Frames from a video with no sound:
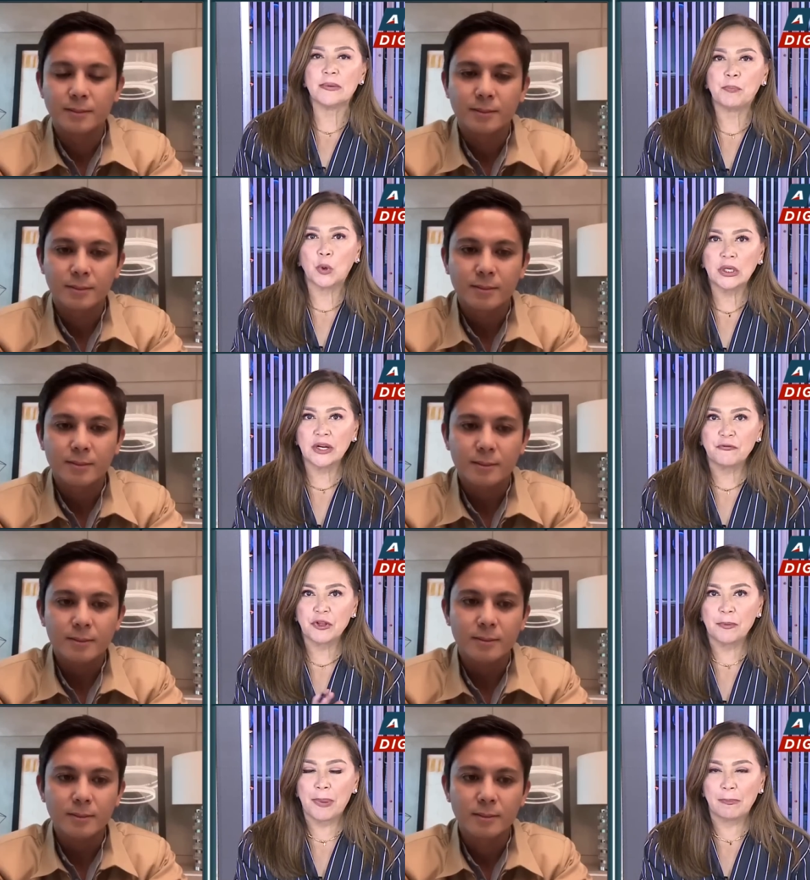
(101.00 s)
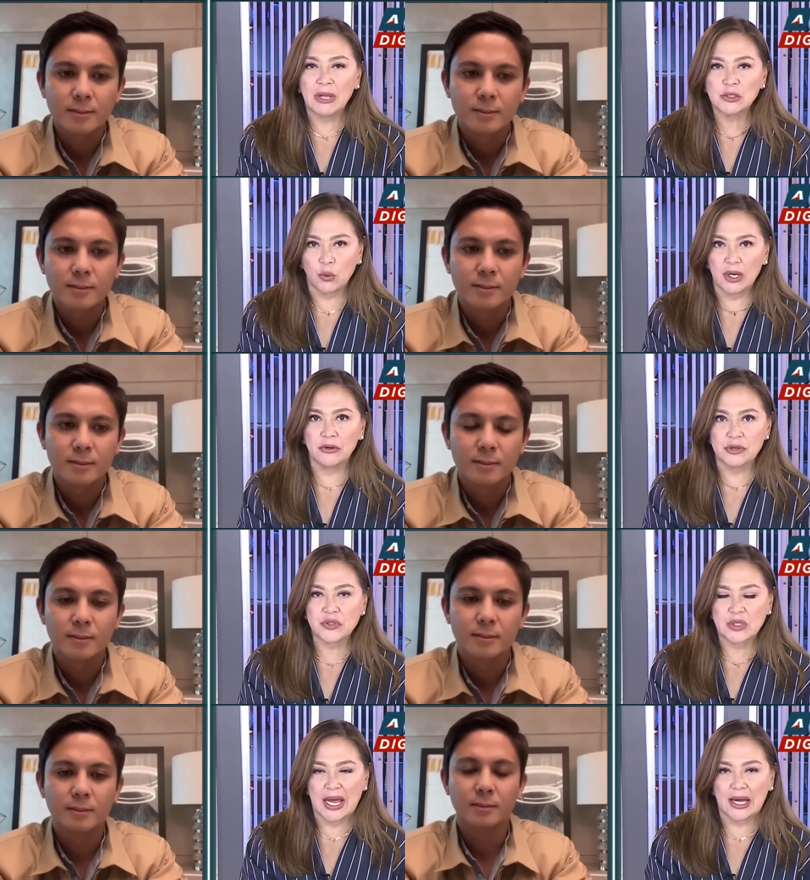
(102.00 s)
Speaker 1: important for the public to
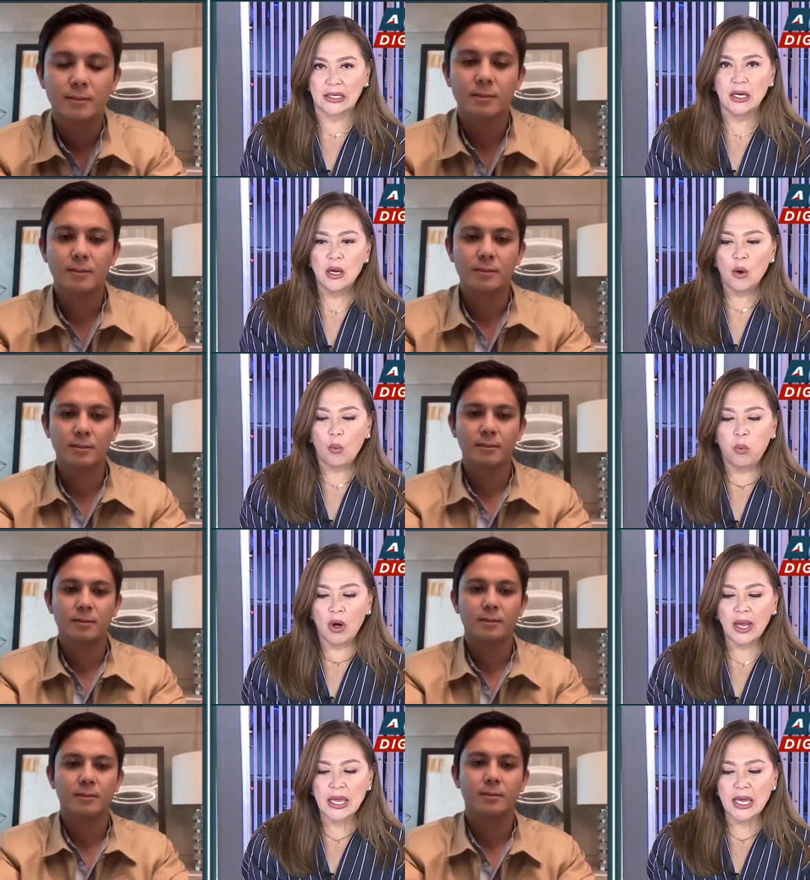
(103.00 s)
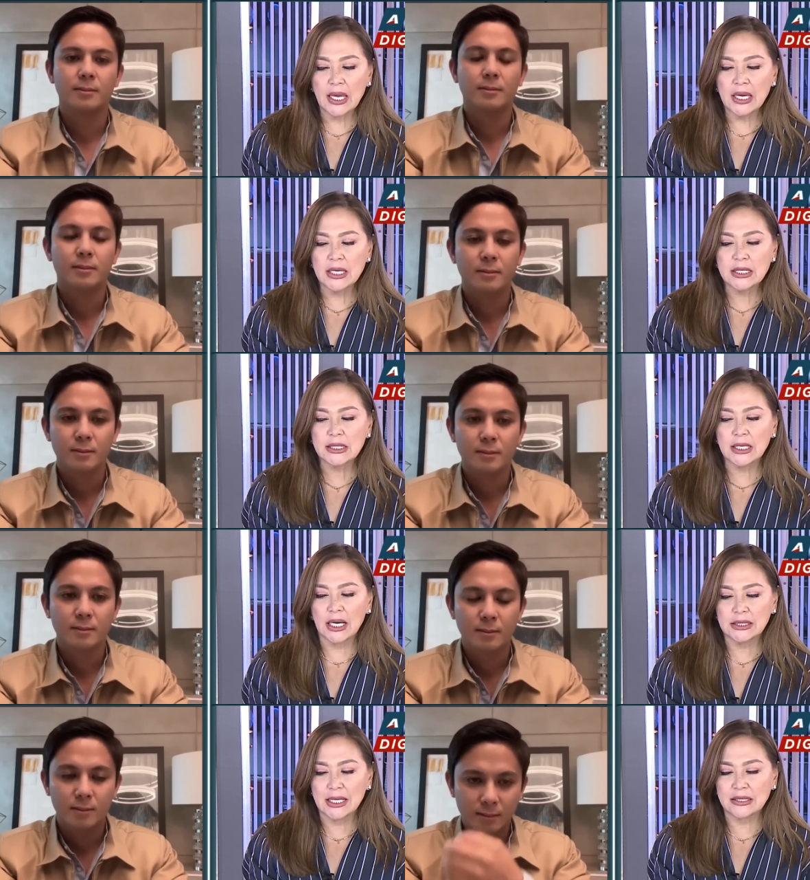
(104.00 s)
understand, why is
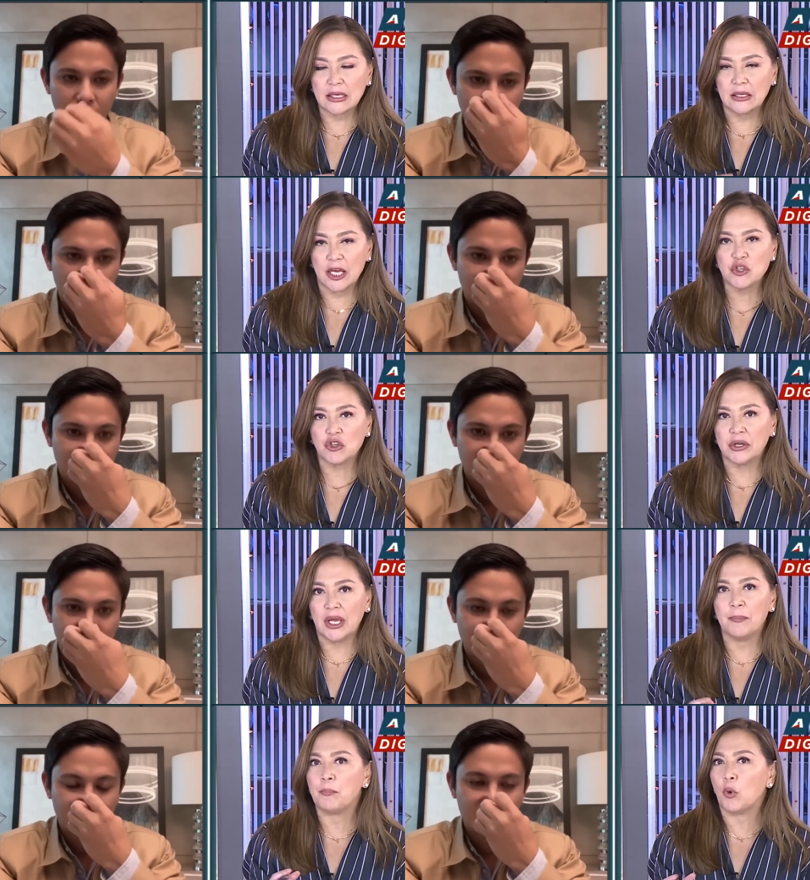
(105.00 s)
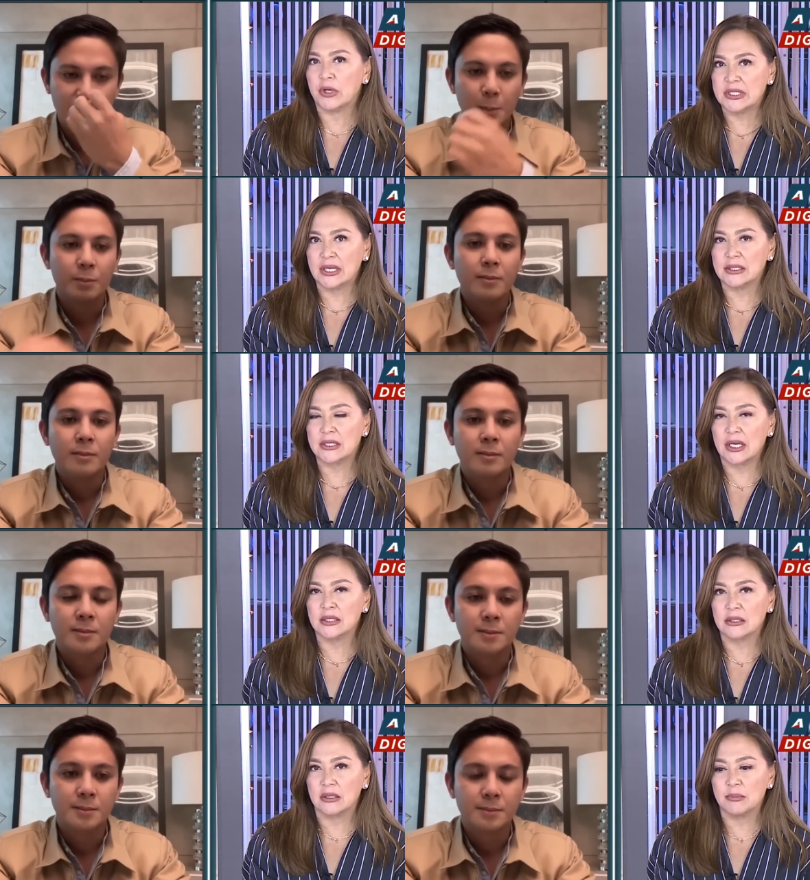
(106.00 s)
a designation important
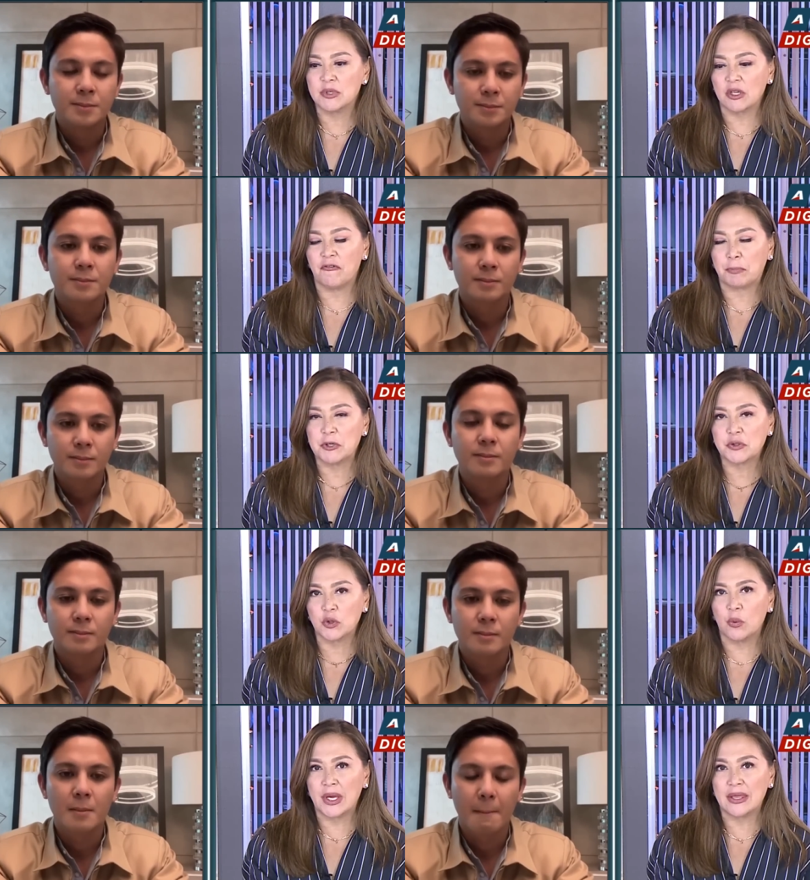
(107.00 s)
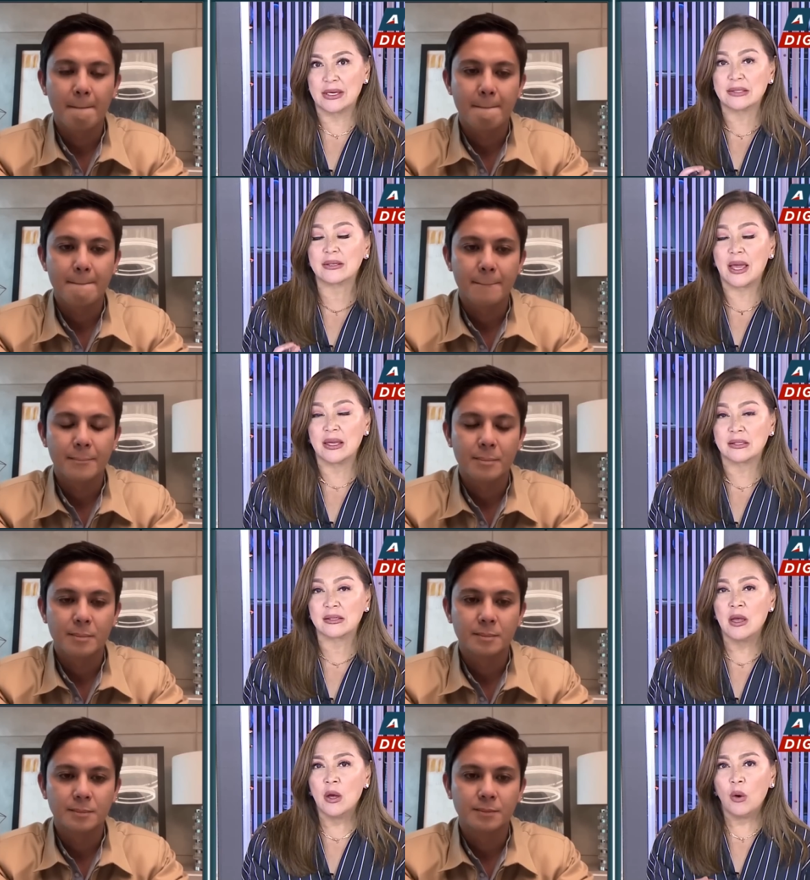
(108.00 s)
in terms of pursuing this
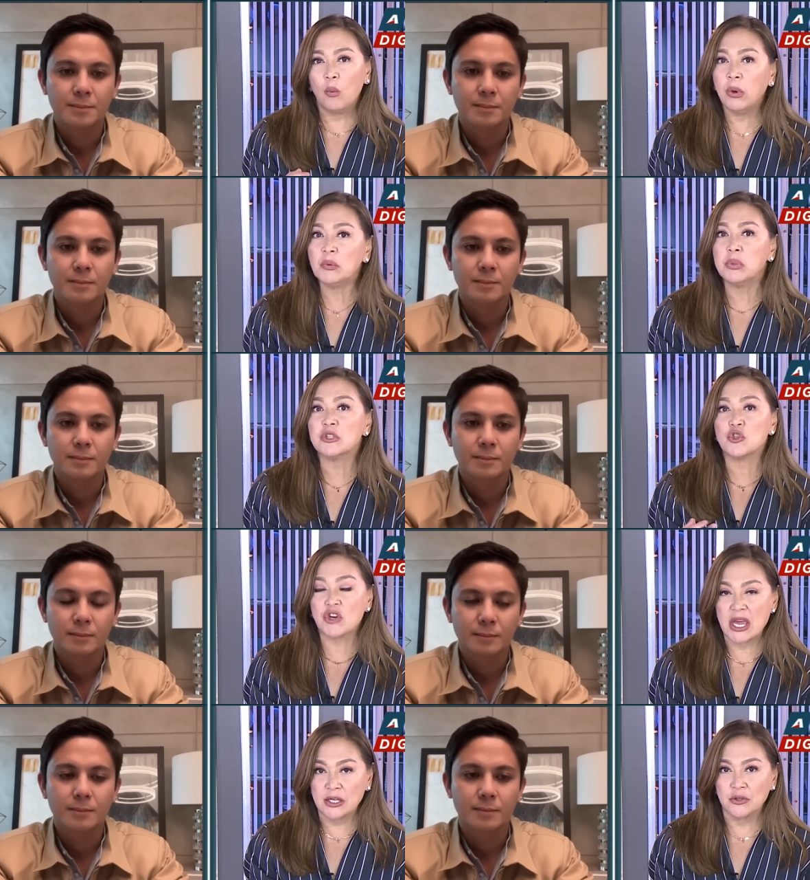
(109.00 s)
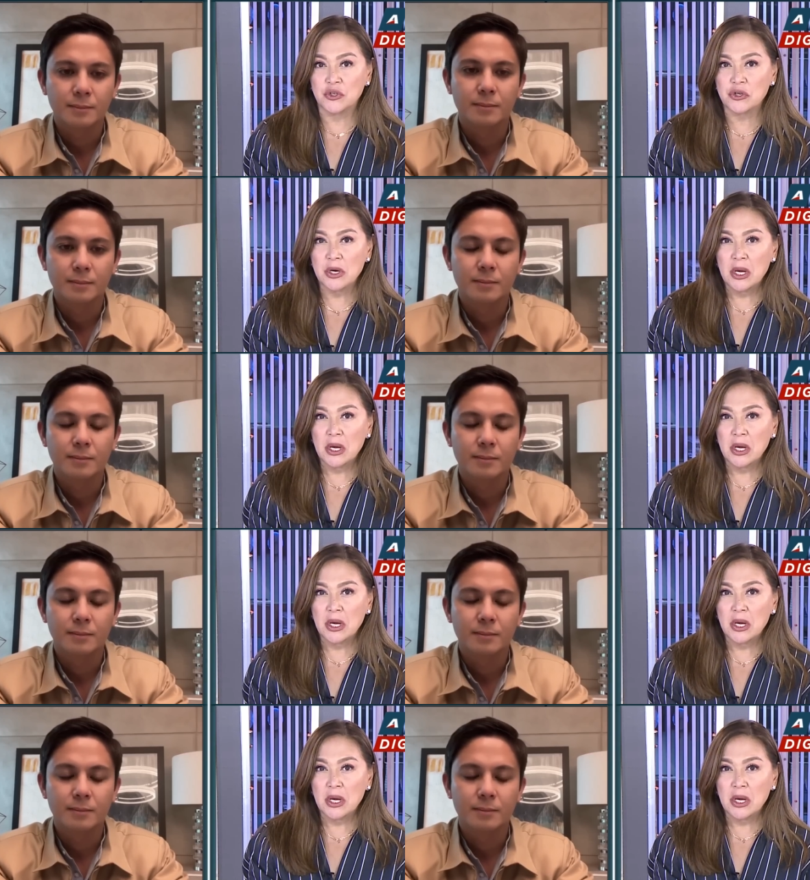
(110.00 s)
case? What will change